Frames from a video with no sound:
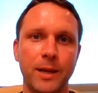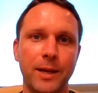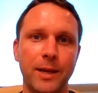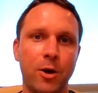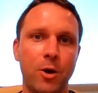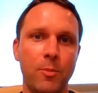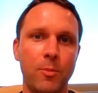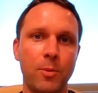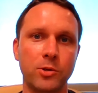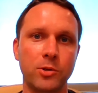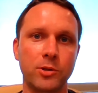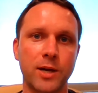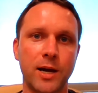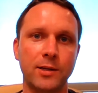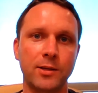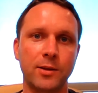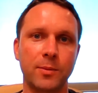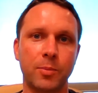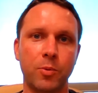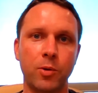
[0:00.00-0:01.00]
it almost
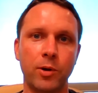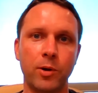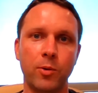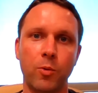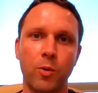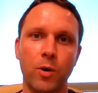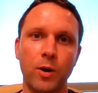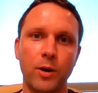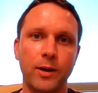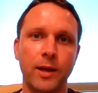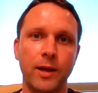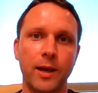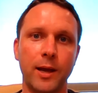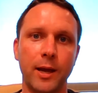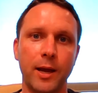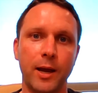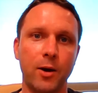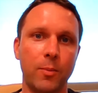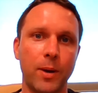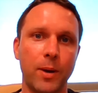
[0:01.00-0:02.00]
got to the point one
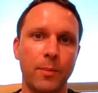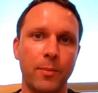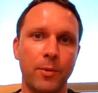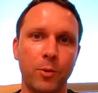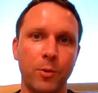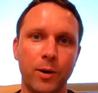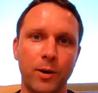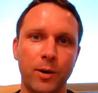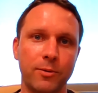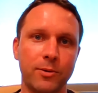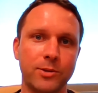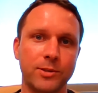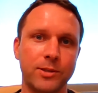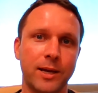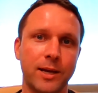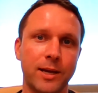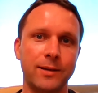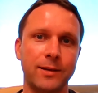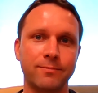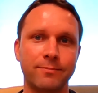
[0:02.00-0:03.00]
day I remember where it was
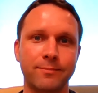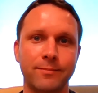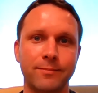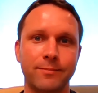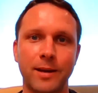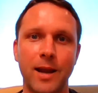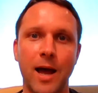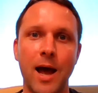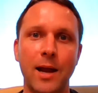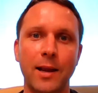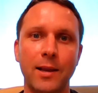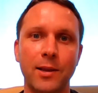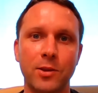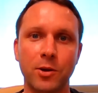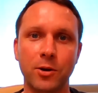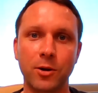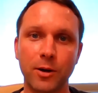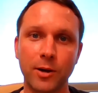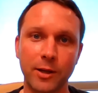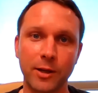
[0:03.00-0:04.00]
like
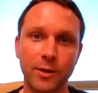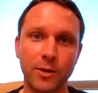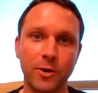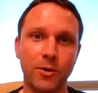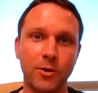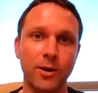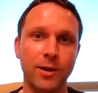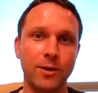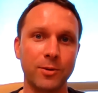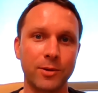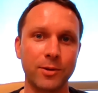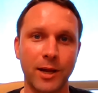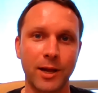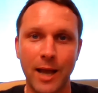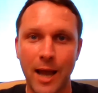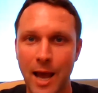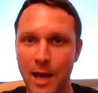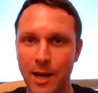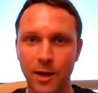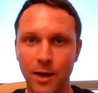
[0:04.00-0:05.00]
9:30, and I
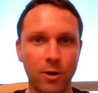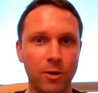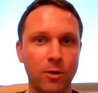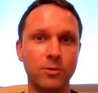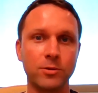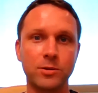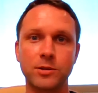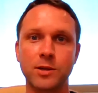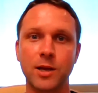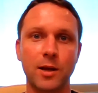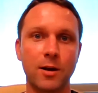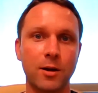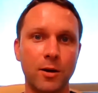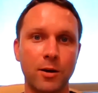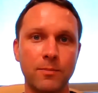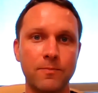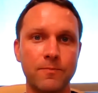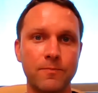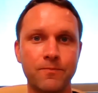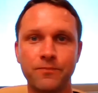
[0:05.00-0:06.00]
like had it all set
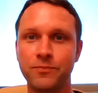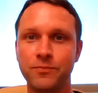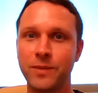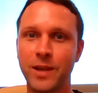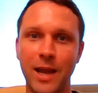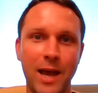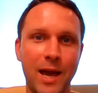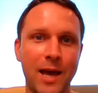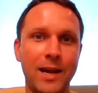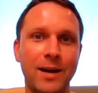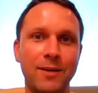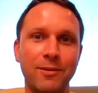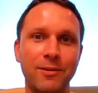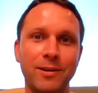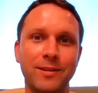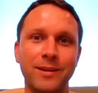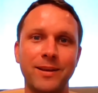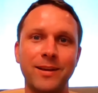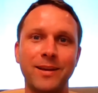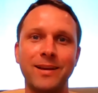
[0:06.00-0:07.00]
up, had
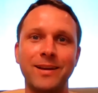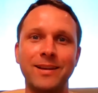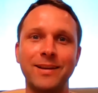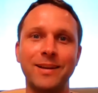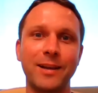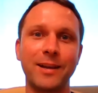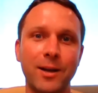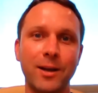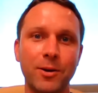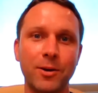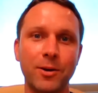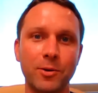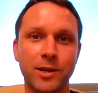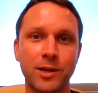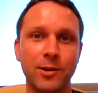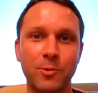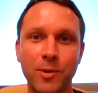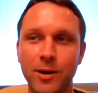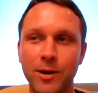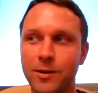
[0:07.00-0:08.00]
everything, and then I was
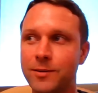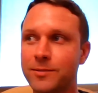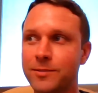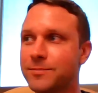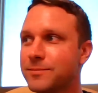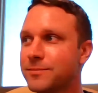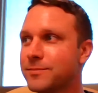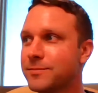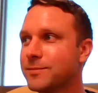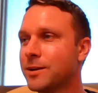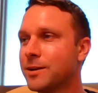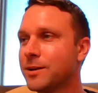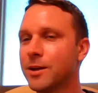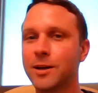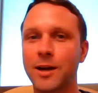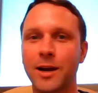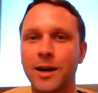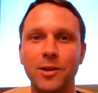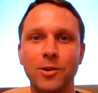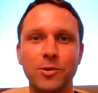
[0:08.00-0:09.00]
like, well,
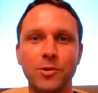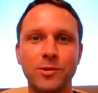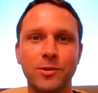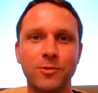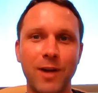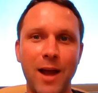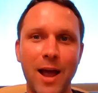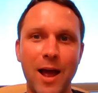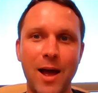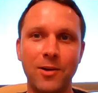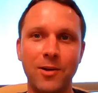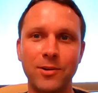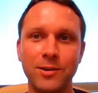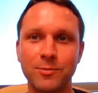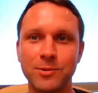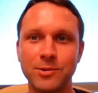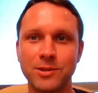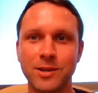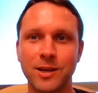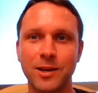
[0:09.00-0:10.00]
I looked around
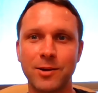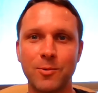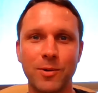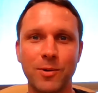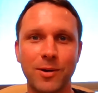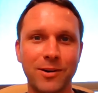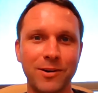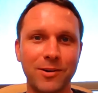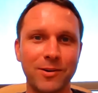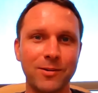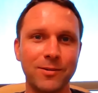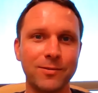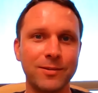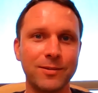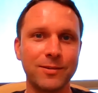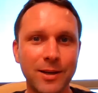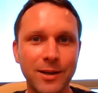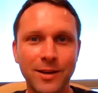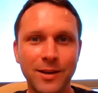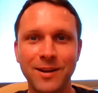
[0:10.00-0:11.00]
and was like, well,
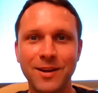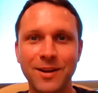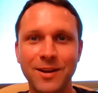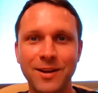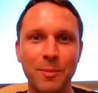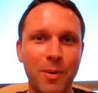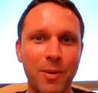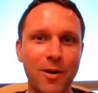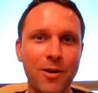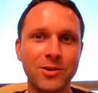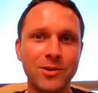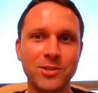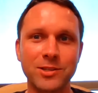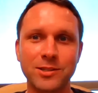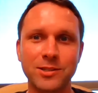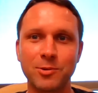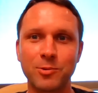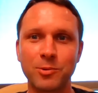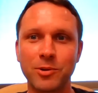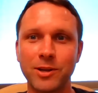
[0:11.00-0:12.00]
the boss
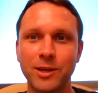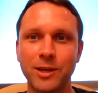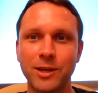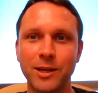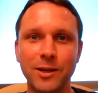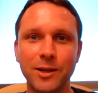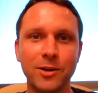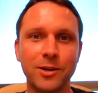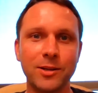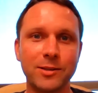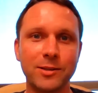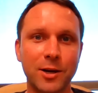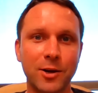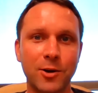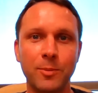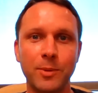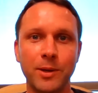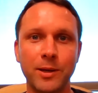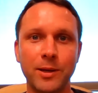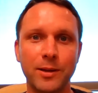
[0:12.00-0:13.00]
isn't really here to
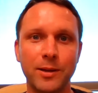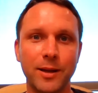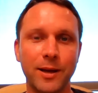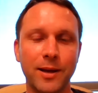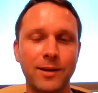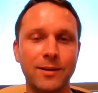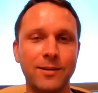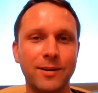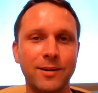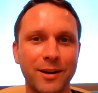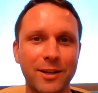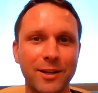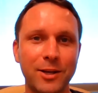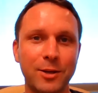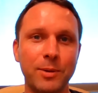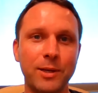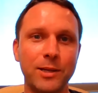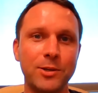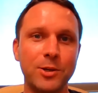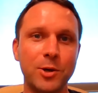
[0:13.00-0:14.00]
tell me that I
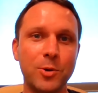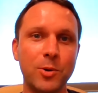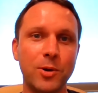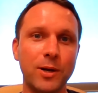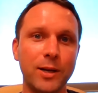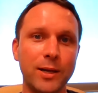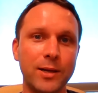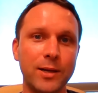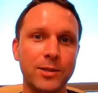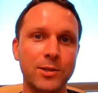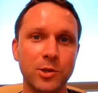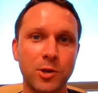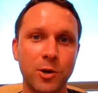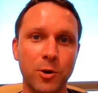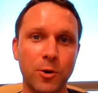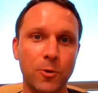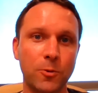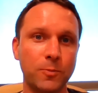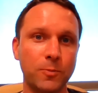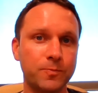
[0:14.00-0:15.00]
need to be doing this,
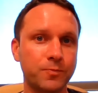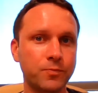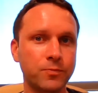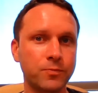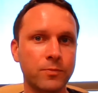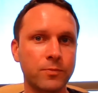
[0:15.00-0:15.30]
so